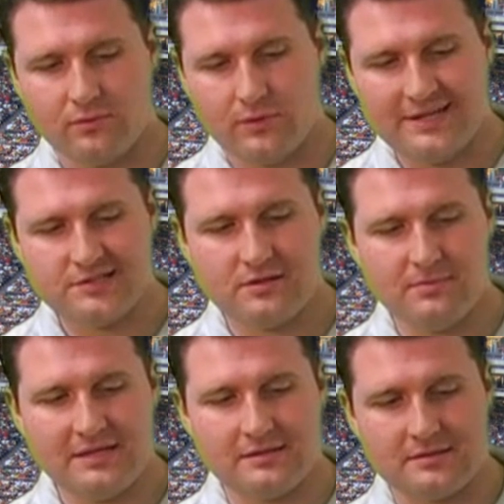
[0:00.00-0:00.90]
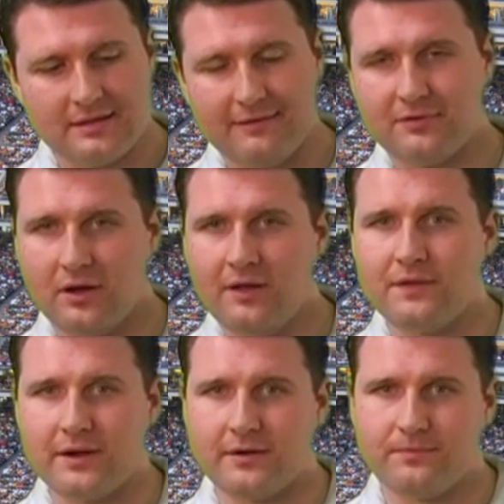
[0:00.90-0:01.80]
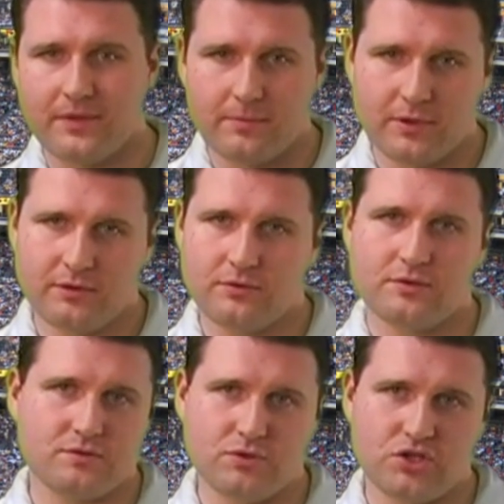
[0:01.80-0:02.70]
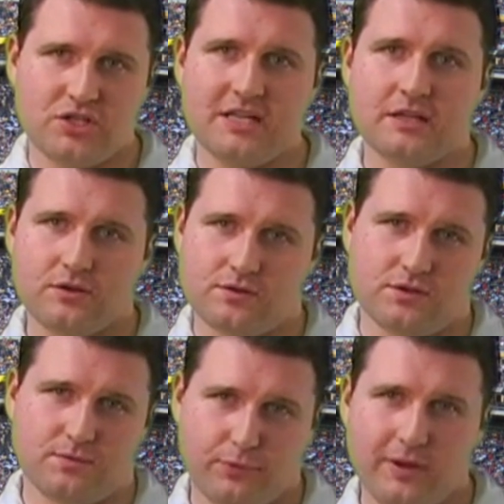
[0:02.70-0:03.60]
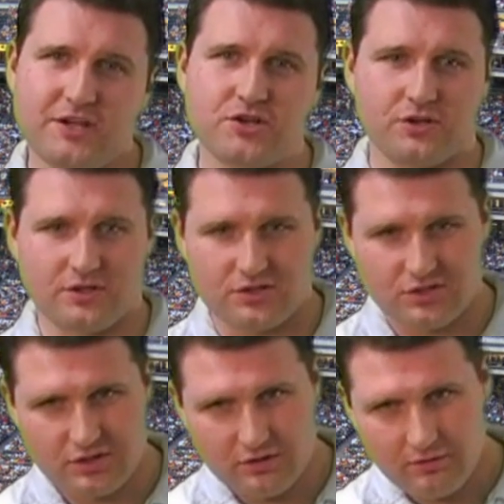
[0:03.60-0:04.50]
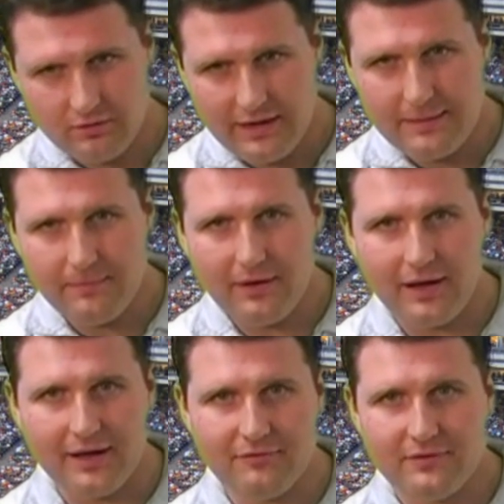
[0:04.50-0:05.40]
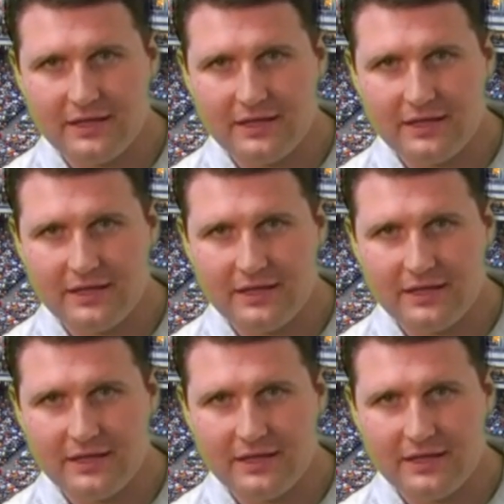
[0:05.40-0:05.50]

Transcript: rest of the meat that's left on there, they put it through this machine that uses pressure to scrape off